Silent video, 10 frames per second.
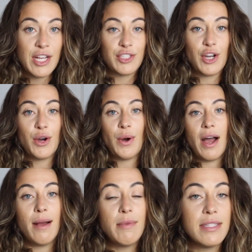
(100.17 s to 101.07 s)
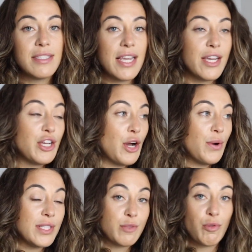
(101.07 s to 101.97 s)
So, I'm not saying go
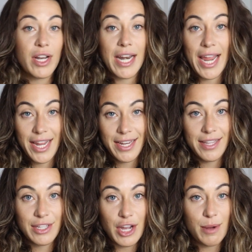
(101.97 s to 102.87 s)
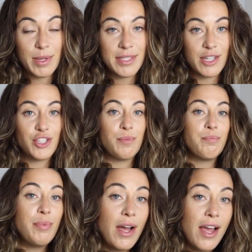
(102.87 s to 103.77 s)
and spread hate in the comment section,
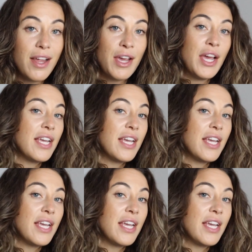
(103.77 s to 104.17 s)
but